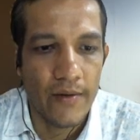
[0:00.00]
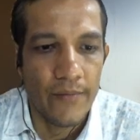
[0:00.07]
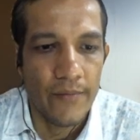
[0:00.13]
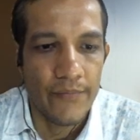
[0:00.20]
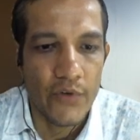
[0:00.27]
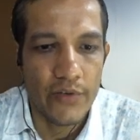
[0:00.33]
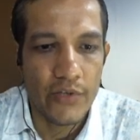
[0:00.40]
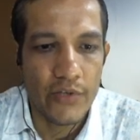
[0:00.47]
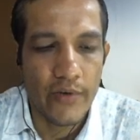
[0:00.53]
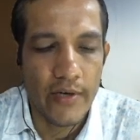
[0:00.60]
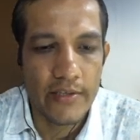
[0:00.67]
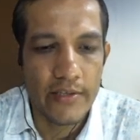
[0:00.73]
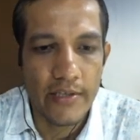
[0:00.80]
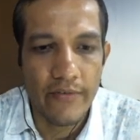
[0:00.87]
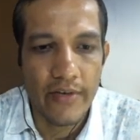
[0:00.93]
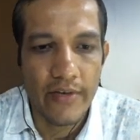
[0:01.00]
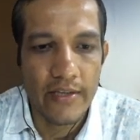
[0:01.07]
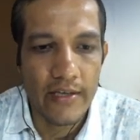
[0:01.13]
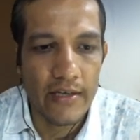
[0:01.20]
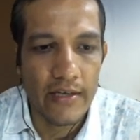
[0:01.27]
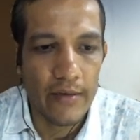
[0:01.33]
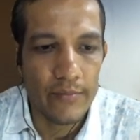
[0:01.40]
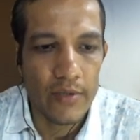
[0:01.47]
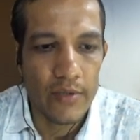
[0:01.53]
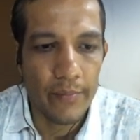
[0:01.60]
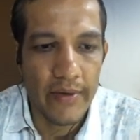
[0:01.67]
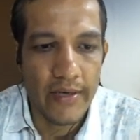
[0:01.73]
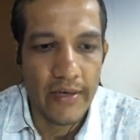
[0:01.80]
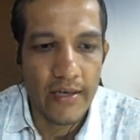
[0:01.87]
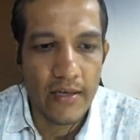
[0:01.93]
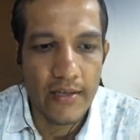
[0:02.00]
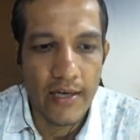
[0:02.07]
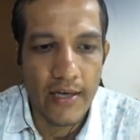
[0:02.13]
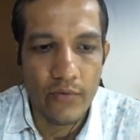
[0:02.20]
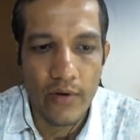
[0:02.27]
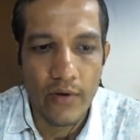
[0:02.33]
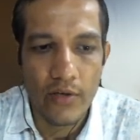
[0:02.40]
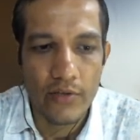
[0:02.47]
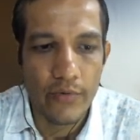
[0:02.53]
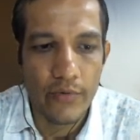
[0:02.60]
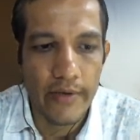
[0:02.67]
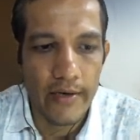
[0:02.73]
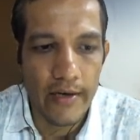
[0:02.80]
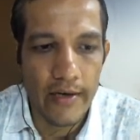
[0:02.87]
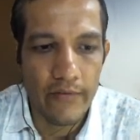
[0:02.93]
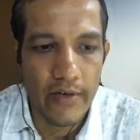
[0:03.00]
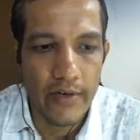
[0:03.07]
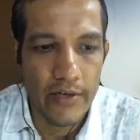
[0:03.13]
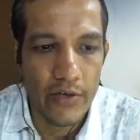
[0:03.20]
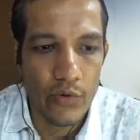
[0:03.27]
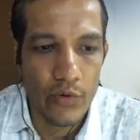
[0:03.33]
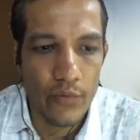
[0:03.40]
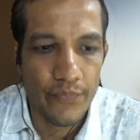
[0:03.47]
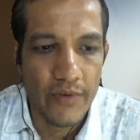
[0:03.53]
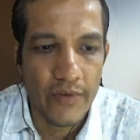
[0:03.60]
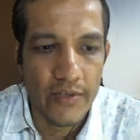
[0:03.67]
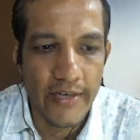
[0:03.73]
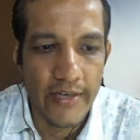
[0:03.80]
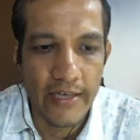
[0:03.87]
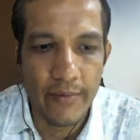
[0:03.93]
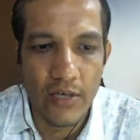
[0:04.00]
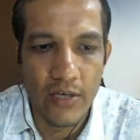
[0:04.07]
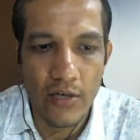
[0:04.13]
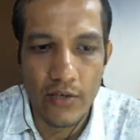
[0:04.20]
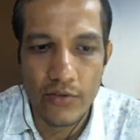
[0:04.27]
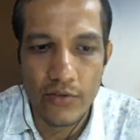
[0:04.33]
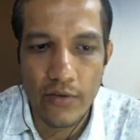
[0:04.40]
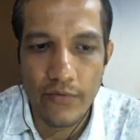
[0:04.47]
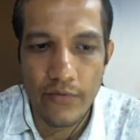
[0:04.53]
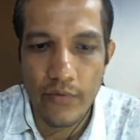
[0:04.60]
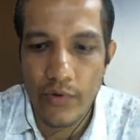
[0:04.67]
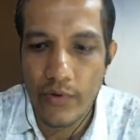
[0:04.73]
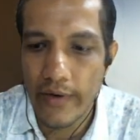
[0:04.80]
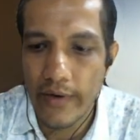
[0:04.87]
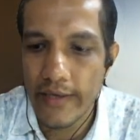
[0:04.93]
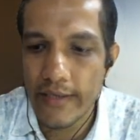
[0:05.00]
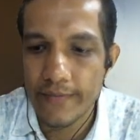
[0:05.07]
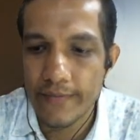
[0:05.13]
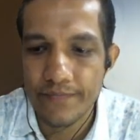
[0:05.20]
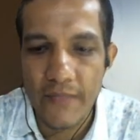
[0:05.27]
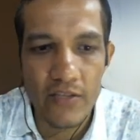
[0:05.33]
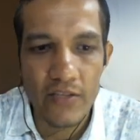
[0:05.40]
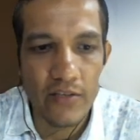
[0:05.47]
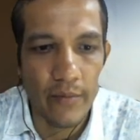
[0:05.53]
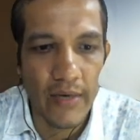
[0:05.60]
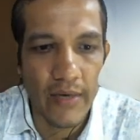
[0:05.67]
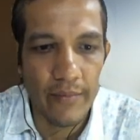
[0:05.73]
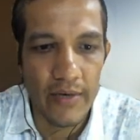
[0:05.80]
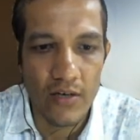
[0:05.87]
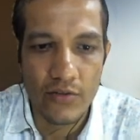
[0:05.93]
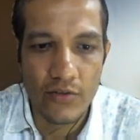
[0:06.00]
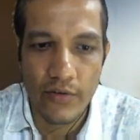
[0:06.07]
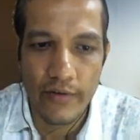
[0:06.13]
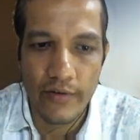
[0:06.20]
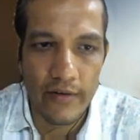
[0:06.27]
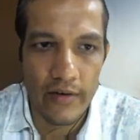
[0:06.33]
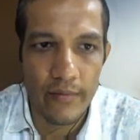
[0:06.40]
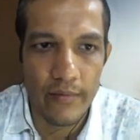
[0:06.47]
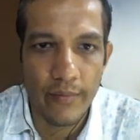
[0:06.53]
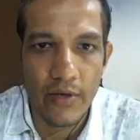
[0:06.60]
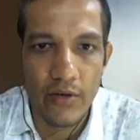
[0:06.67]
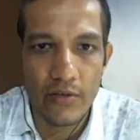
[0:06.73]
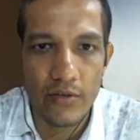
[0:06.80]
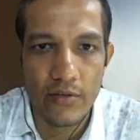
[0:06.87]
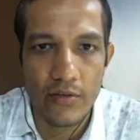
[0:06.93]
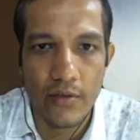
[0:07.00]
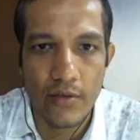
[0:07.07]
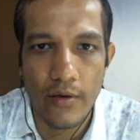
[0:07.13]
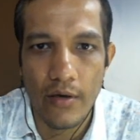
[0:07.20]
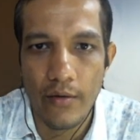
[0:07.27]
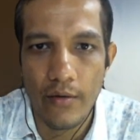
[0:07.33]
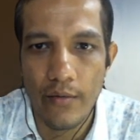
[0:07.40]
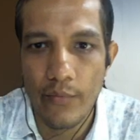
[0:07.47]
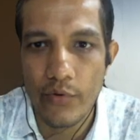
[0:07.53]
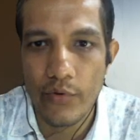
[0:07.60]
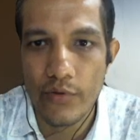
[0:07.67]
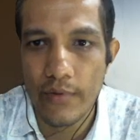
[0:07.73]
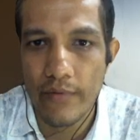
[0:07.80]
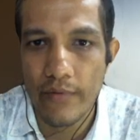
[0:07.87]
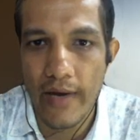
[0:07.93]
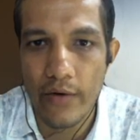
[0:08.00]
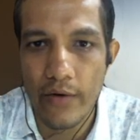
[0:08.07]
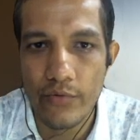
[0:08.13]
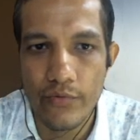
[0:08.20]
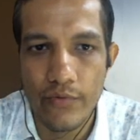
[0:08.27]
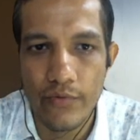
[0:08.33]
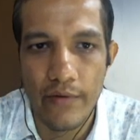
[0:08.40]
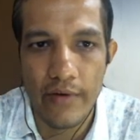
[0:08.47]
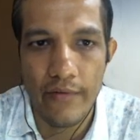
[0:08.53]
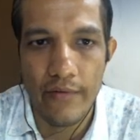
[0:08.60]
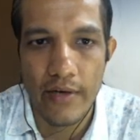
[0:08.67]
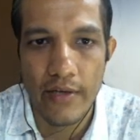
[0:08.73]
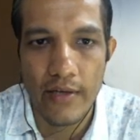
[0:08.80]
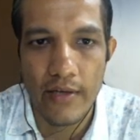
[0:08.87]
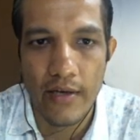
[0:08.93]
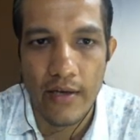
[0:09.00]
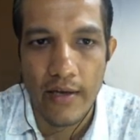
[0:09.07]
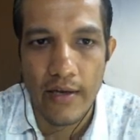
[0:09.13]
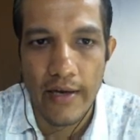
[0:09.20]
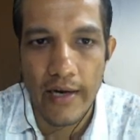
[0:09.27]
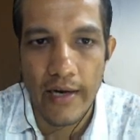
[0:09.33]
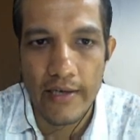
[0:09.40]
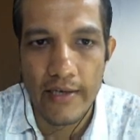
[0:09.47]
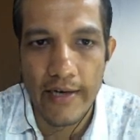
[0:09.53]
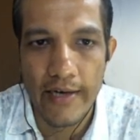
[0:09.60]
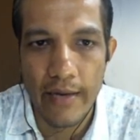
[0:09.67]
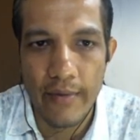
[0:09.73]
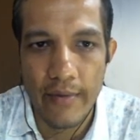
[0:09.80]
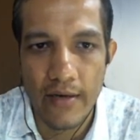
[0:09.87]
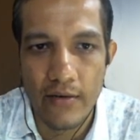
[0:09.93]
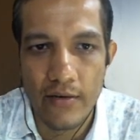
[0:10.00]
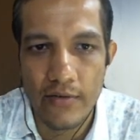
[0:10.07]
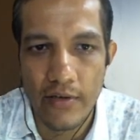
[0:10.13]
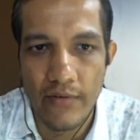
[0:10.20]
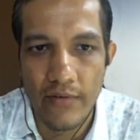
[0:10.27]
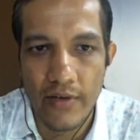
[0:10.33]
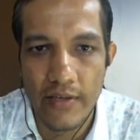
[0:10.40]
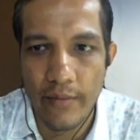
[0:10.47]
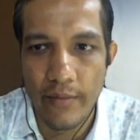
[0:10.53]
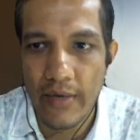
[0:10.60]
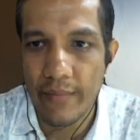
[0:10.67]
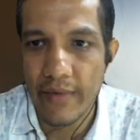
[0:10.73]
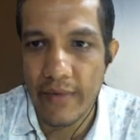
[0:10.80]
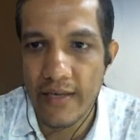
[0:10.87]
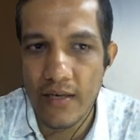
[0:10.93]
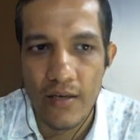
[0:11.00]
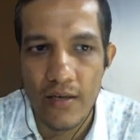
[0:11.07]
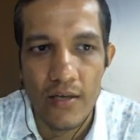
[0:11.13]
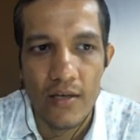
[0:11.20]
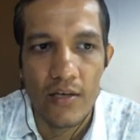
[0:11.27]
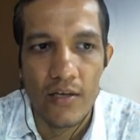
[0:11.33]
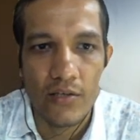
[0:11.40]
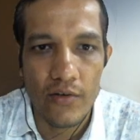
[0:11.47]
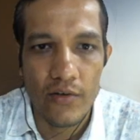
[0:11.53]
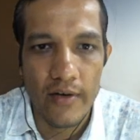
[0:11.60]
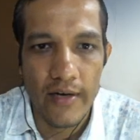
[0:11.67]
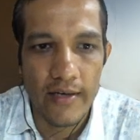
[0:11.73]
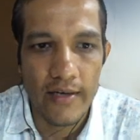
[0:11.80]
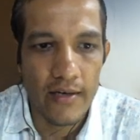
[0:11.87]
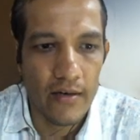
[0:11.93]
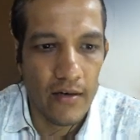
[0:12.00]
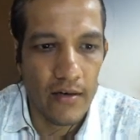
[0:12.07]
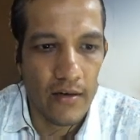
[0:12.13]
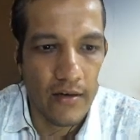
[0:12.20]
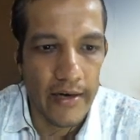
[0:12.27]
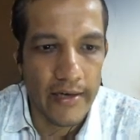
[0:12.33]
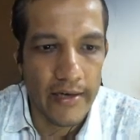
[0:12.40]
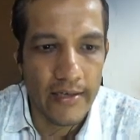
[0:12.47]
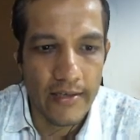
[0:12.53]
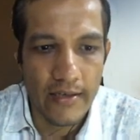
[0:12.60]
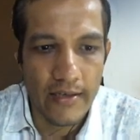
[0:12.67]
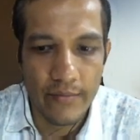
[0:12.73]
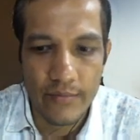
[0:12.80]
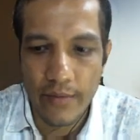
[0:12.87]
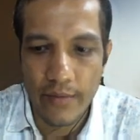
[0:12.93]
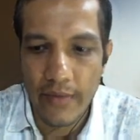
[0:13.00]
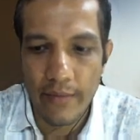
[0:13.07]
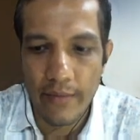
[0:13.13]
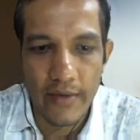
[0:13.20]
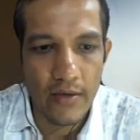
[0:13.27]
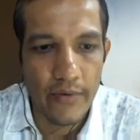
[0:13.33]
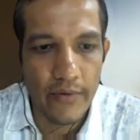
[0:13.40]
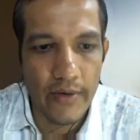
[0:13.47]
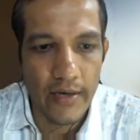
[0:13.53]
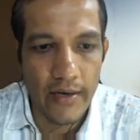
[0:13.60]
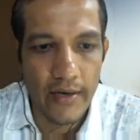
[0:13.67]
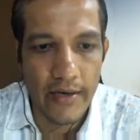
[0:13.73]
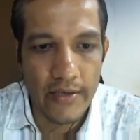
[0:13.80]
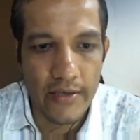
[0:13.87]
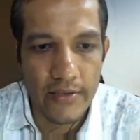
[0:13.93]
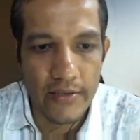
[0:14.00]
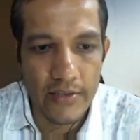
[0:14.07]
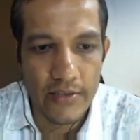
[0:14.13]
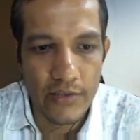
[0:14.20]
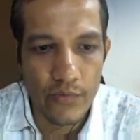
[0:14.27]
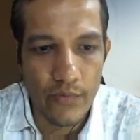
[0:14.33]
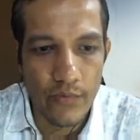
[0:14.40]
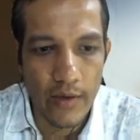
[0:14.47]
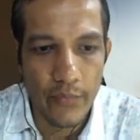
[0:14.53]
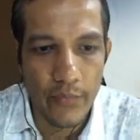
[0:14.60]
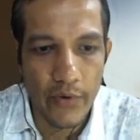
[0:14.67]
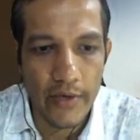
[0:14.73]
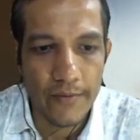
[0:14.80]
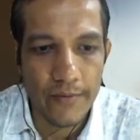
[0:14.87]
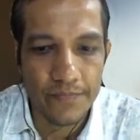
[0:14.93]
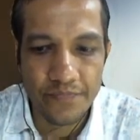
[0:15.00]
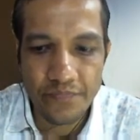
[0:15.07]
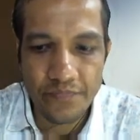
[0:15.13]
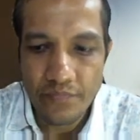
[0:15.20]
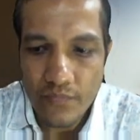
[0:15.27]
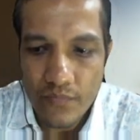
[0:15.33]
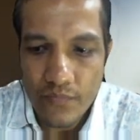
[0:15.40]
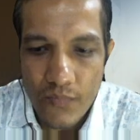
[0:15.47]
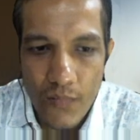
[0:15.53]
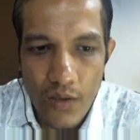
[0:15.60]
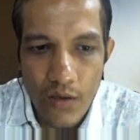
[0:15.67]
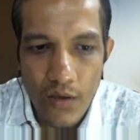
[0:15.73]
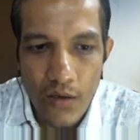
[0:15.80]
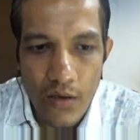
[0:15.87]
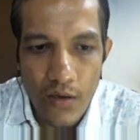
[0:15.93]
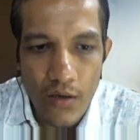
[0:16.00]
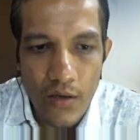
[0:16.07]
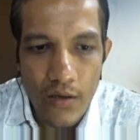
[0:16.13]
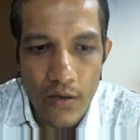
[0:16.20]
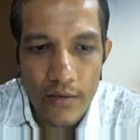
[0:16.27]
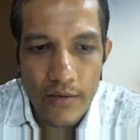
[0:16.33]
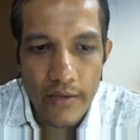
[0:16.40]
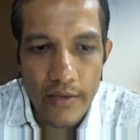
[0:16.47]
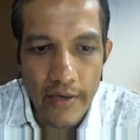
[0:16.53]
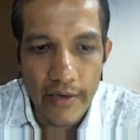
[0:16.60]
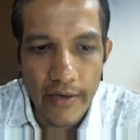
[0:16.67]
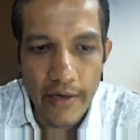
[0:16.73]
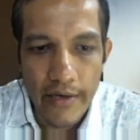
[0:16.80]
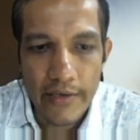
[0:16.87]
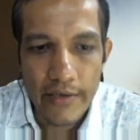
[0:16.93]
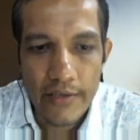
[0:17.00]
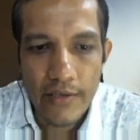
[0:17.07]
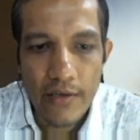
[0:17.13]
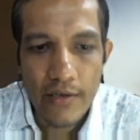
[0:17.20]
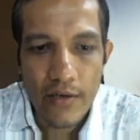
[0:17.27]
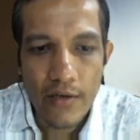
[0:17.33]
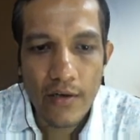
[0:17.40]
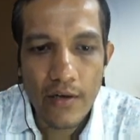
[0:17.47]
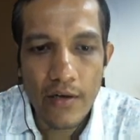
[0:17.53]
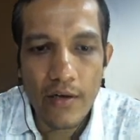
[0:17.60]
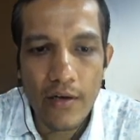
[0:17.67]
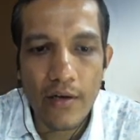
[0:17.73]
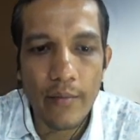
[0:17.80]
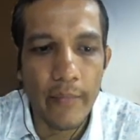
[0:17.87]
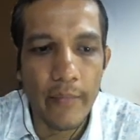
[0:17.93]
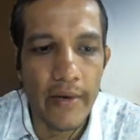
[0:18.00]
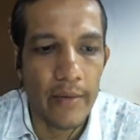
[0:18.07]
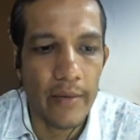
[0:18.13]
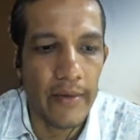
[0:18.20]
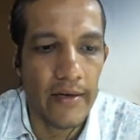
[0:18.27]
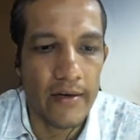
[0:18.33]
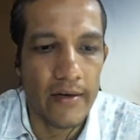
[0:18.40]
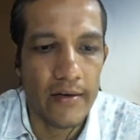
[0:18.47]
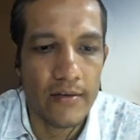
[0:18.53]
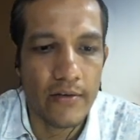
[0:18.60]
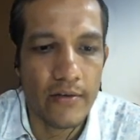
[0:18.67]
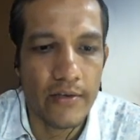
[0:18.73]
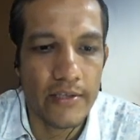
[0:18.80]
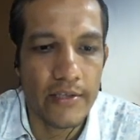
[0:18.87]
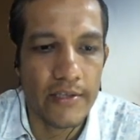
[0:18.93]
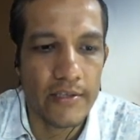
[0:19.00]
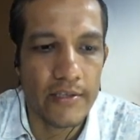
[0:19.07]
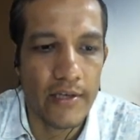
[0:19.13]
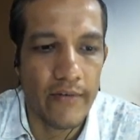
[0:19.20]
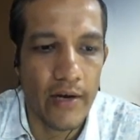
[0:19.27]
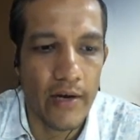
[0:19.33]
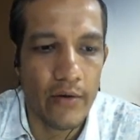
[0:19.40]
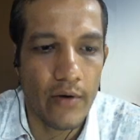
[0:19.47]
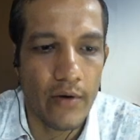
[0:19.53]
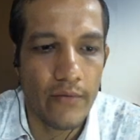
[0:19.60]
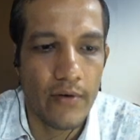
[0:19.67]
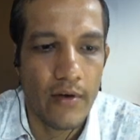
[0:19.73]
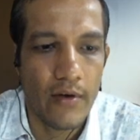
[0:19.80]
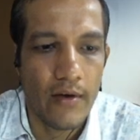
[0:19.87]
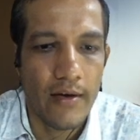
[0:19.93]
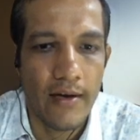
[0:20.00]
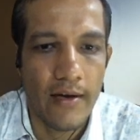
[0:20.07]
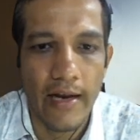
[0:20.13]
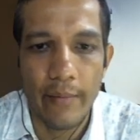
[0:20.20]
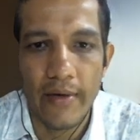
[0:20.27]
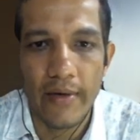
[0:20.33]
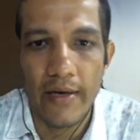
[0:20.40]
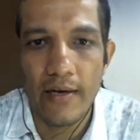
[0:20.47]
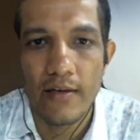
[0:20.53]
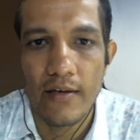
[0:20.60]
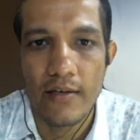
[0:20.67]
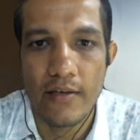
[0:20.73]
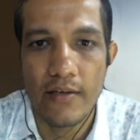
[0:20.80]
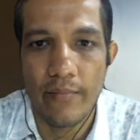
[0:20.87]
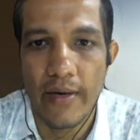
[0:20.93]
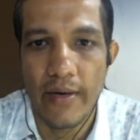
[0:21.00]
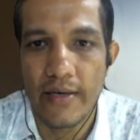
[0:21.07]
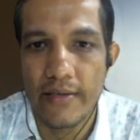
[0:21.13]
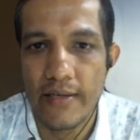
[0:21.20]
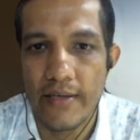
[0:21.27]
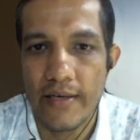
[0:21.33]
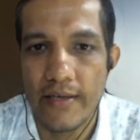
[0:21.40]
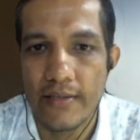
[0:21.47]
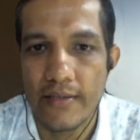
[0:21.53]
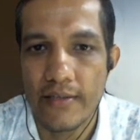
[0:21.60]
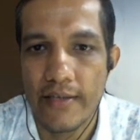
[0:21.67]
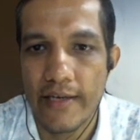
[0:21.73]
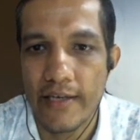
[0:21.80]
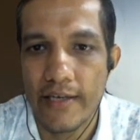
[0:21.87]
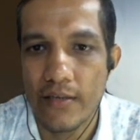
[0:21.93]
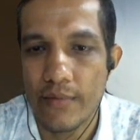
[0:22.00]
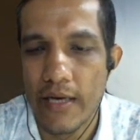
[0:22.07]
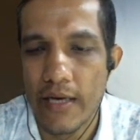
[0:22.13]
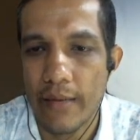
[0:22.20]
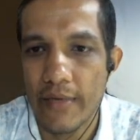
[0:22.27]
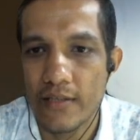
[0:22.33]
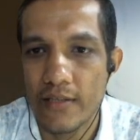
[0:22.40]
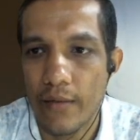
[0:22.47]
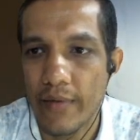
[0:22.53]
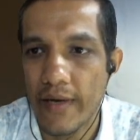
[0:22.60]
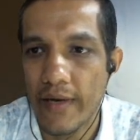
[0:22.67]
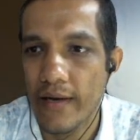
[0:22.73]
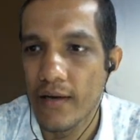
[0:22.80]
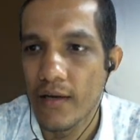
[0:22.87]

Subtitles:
So this one is given in terms of meter. That one also we can convert into centimeter also if you want to write. Sorry, millimeter also you can convert, because most of the values we have given in the initial diameter also given in the millimeter. So let write in the terms of millimeter. We can write this is 1.38 millimeter. So this is the value of laminar sublayer thickness of the laminar sublayer.